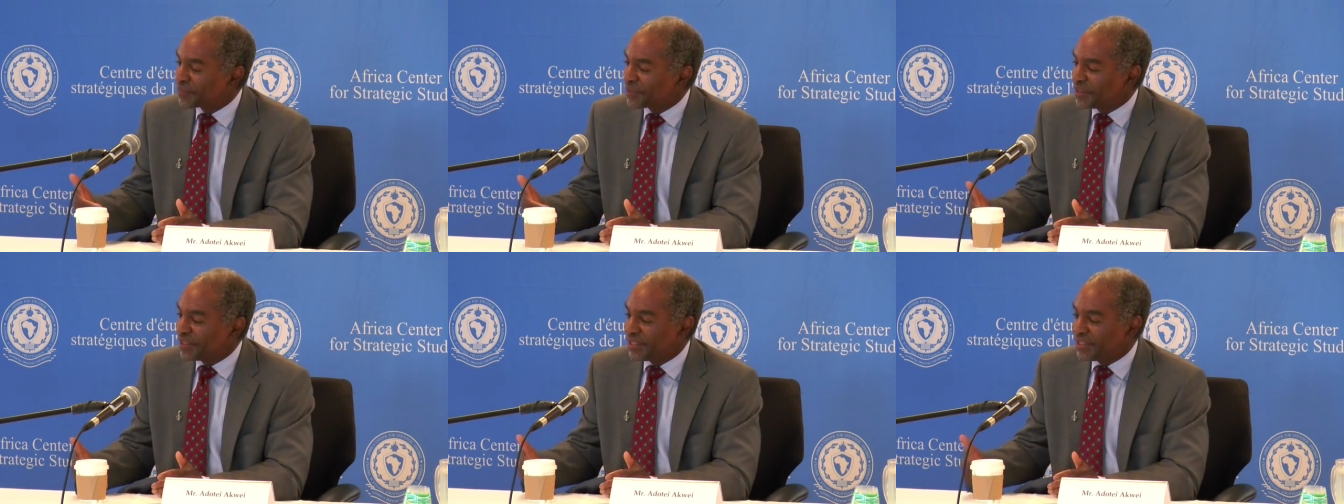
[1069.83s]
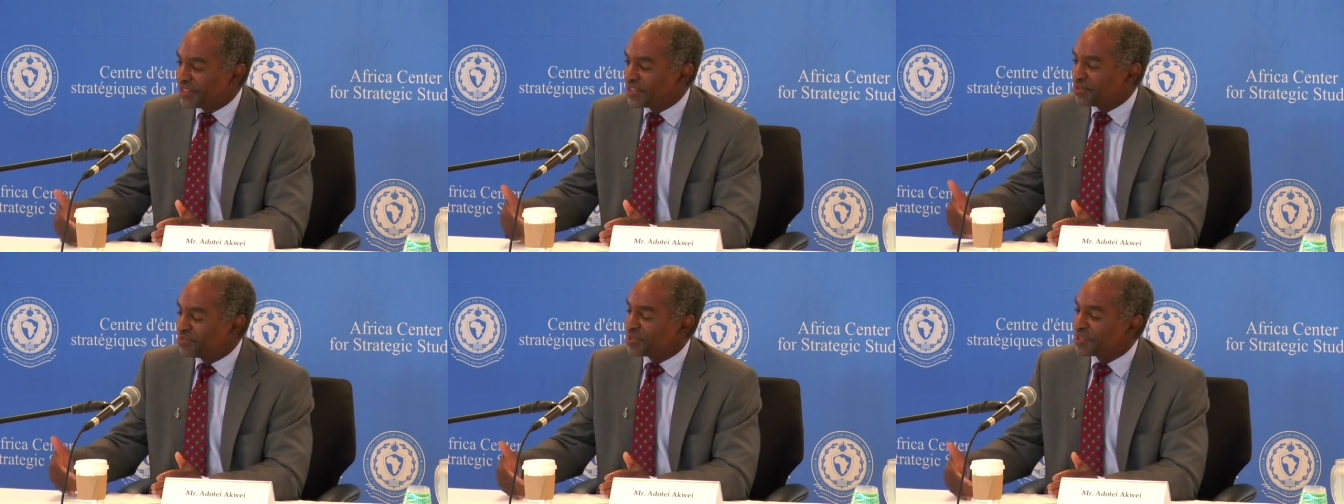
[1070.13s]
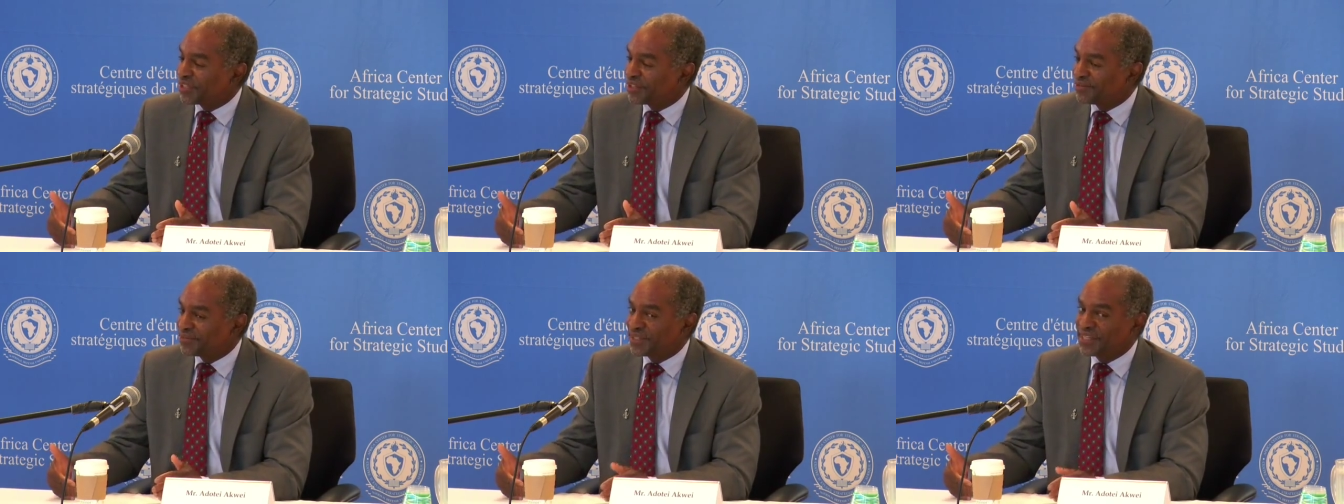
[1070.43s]
the
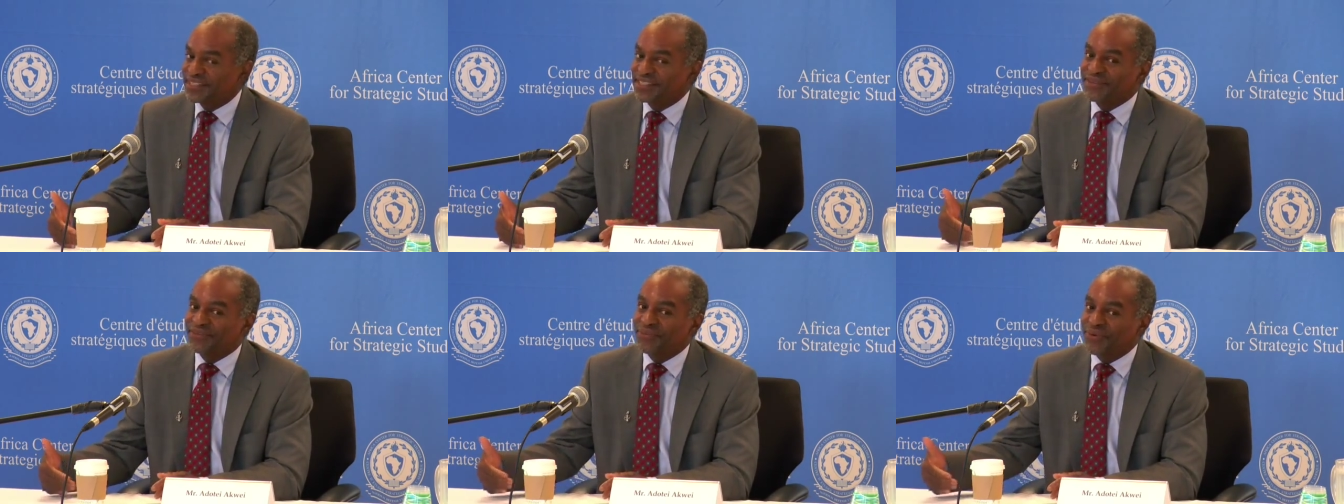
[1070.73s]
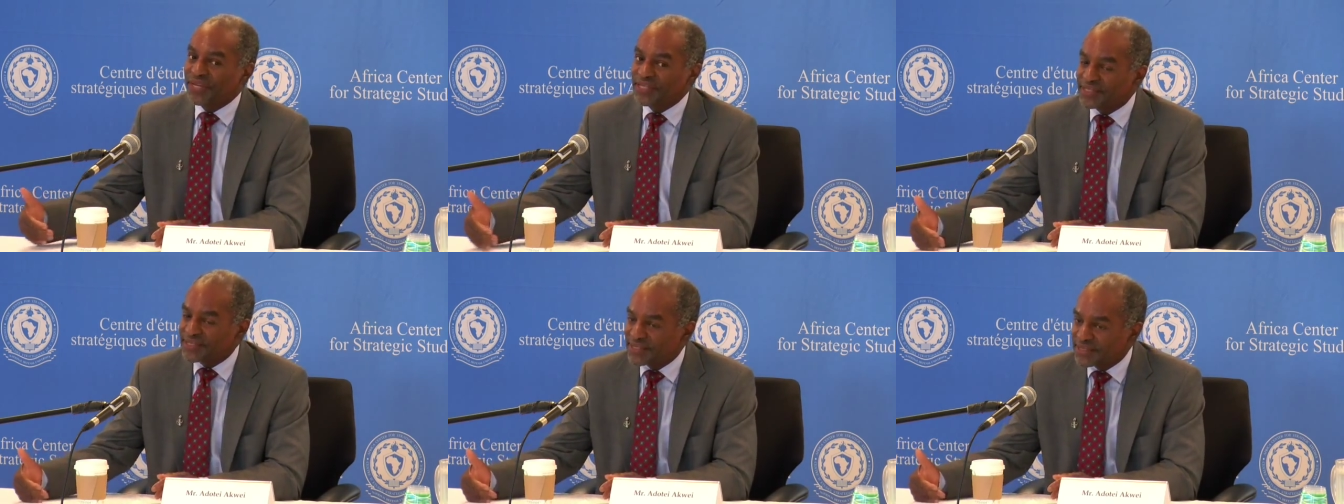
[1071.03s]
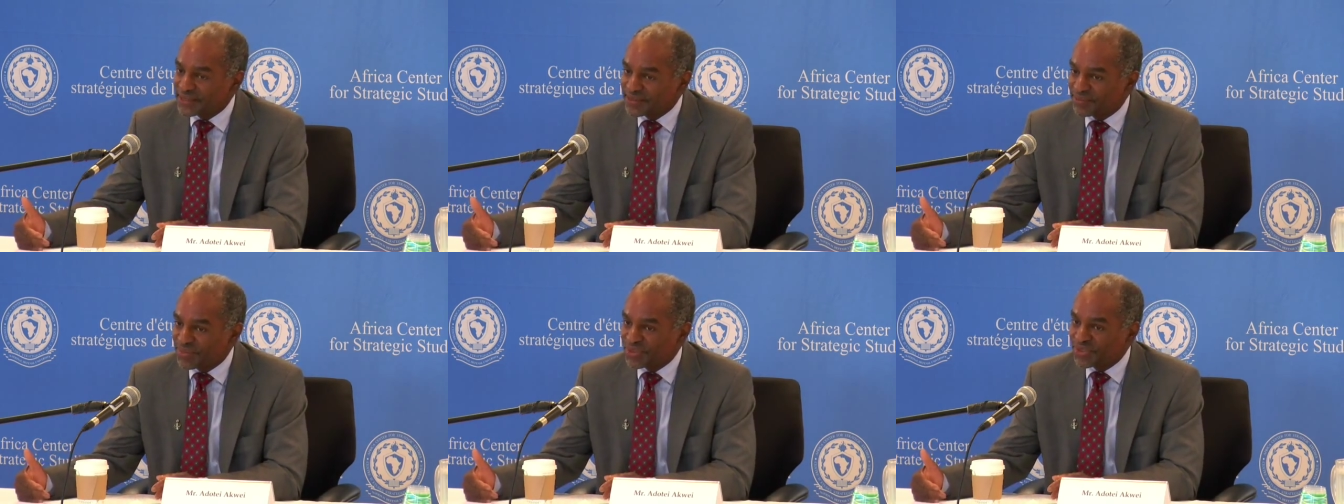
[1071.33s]
Ethiopian government has
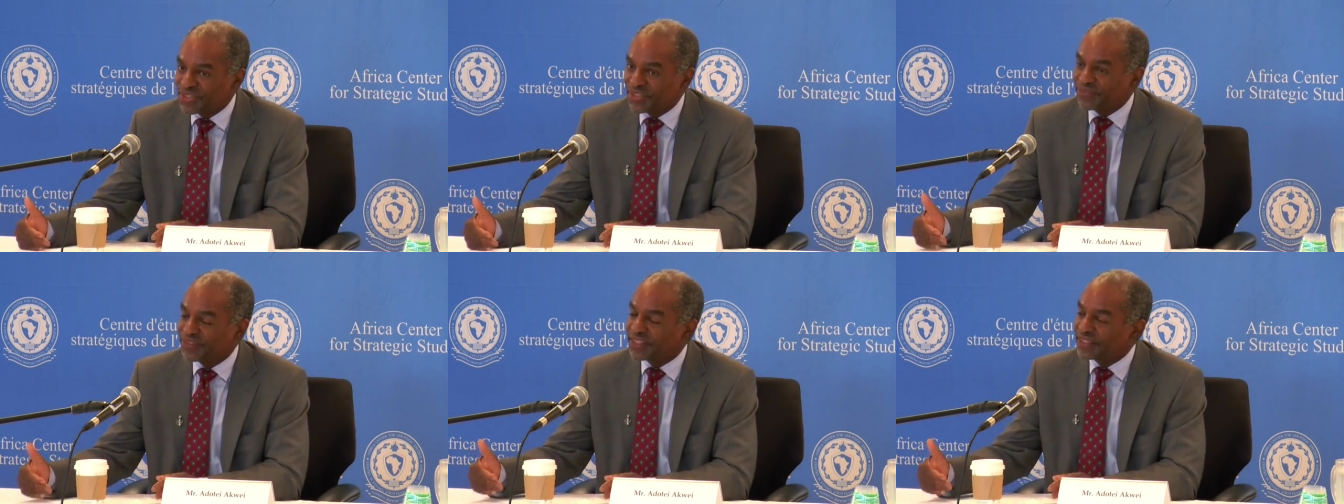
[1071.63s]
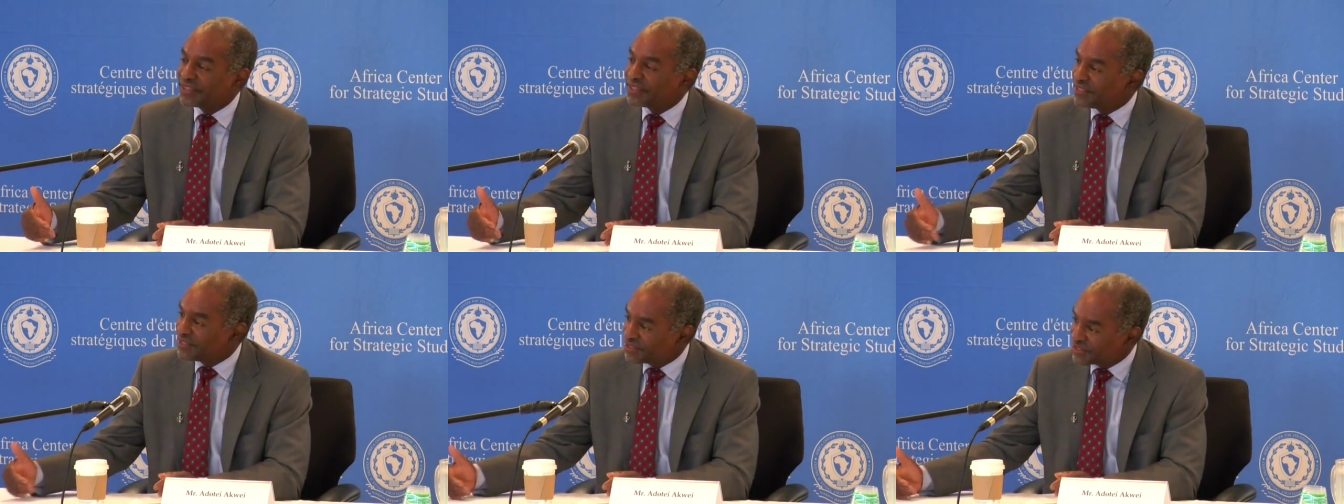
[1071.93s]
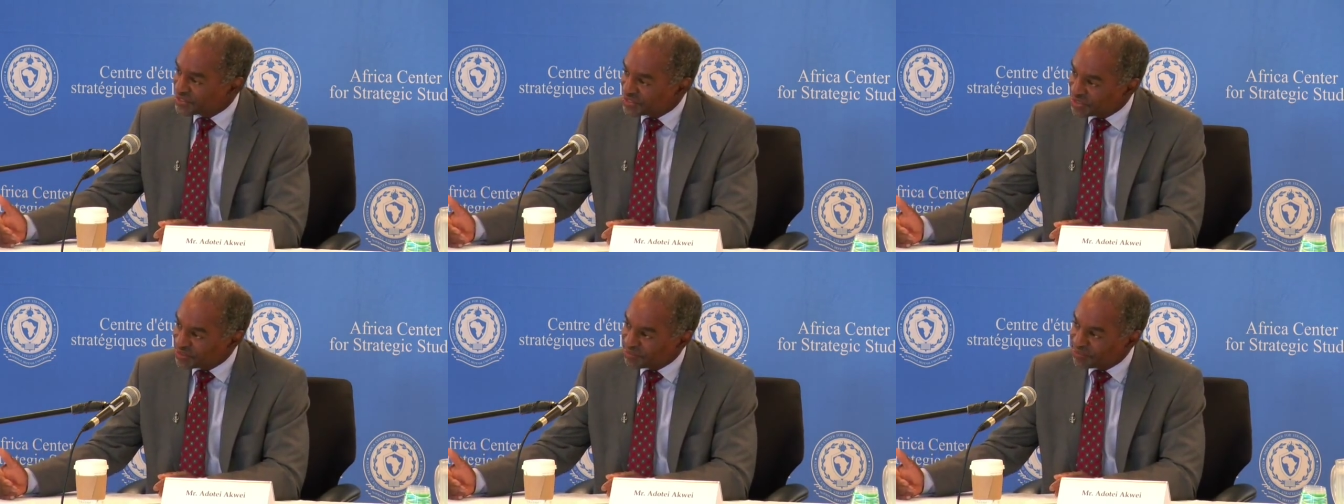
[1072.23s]
arrested most of the
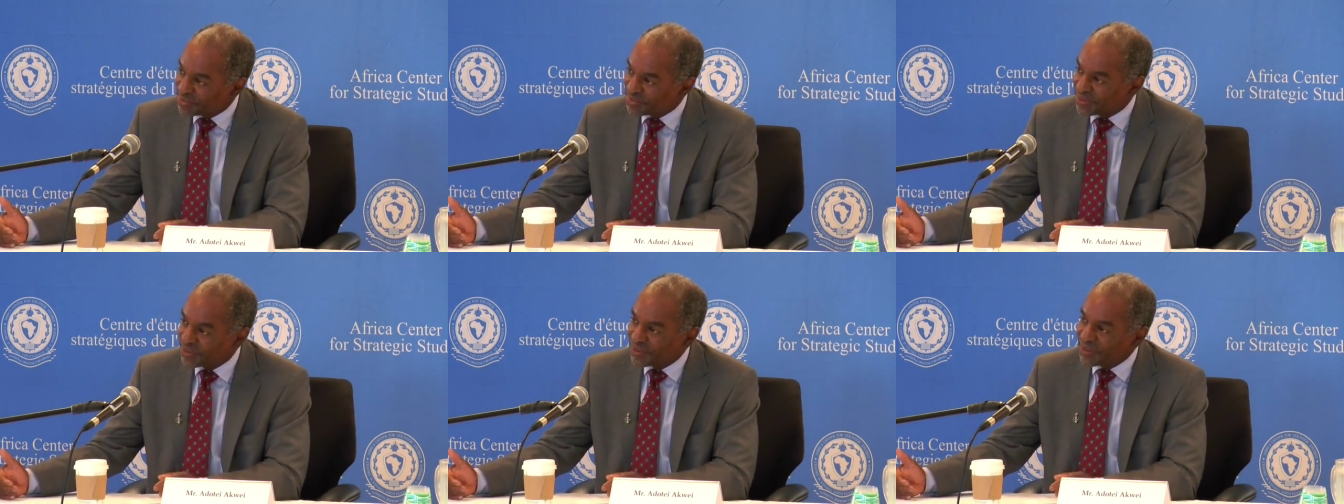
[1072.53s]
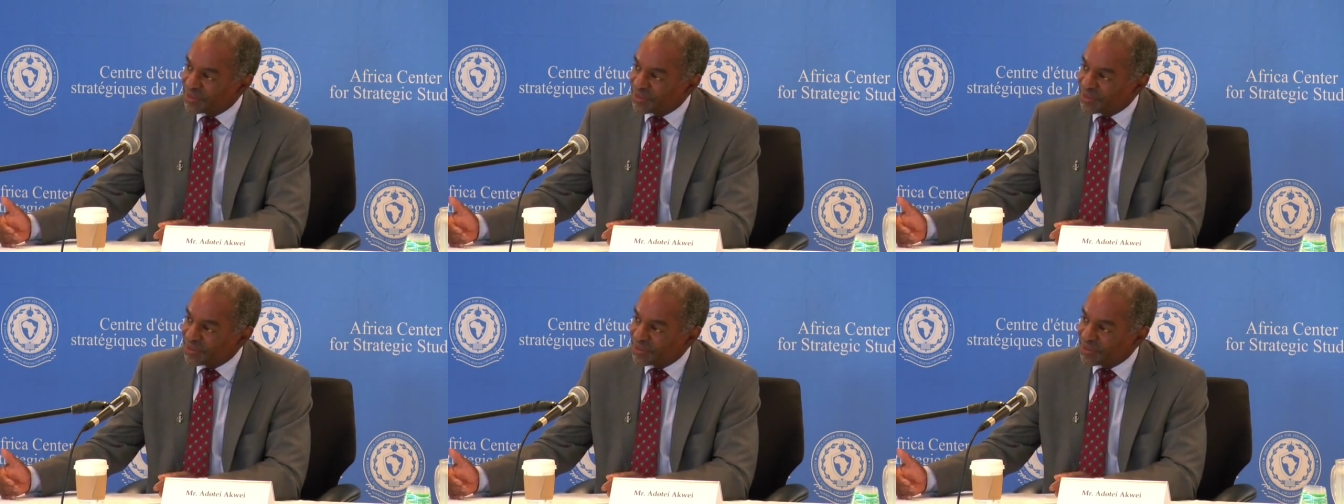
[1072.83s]
leadership